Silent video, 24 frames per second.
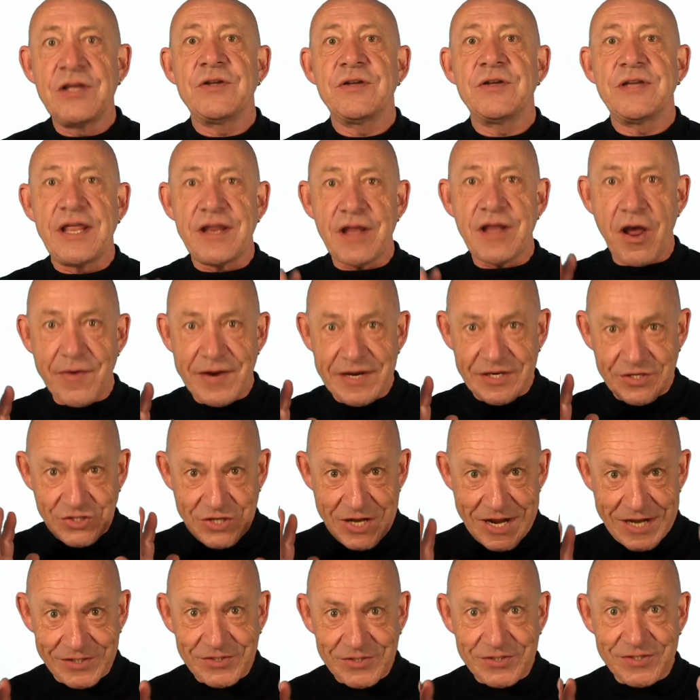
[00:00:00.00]
get our
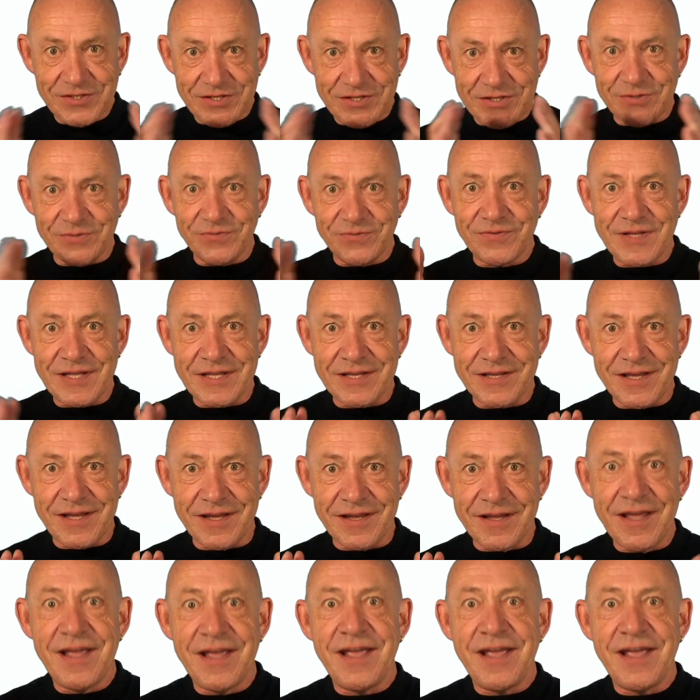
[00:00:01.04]
intensities of thinking,